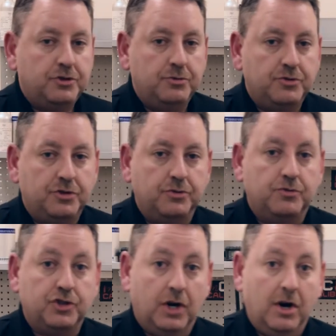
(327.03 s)
you to
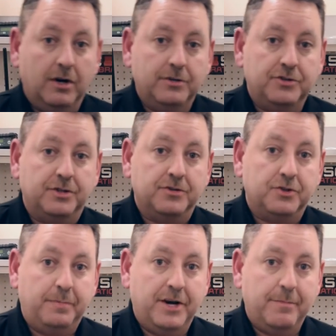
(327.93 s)
charge the
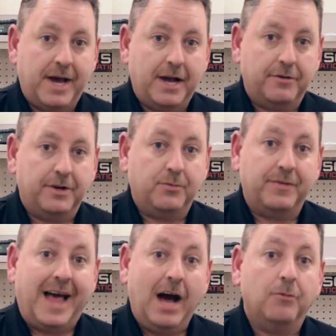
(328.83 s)
spare battery
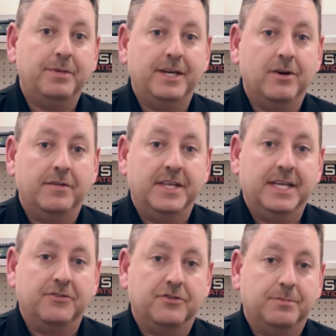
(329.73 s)
without being on the
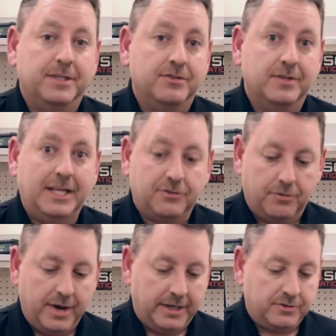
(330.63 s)
instrument. So that's
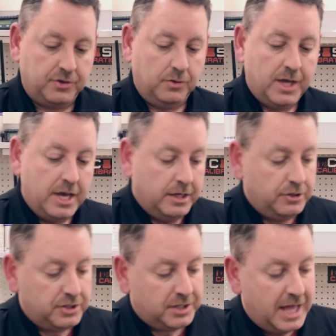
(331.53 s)
great. So you
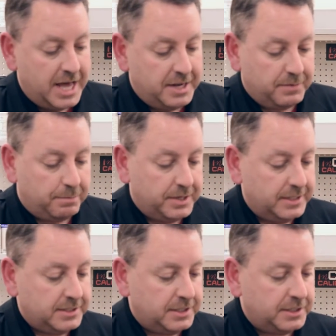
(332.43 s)
just line up the
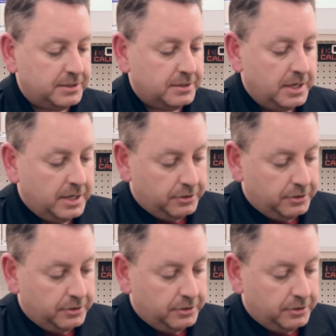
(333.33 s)
pins here.